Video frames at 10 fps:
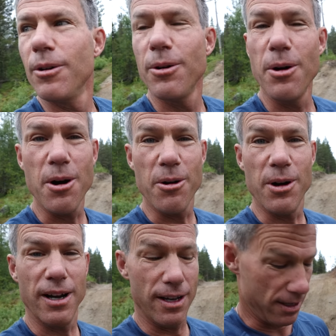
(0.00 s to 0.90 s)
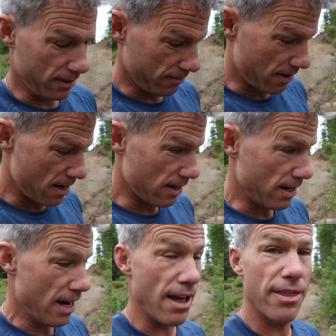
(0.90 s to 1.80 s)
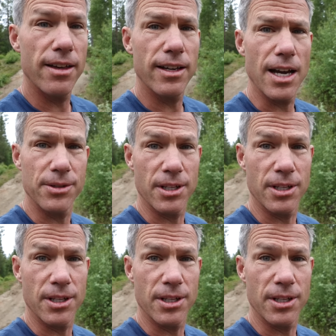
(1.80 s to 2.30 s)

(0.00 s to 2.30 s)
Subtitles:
Whoa, I did not think I was